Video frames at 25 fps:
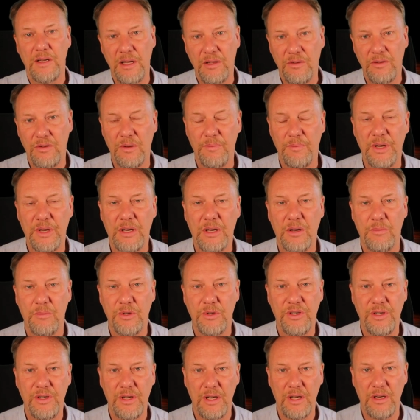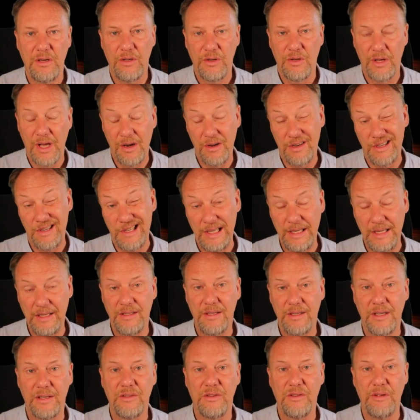into a bigger machine, you get a
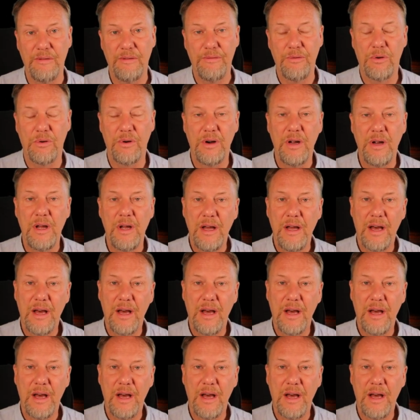D64,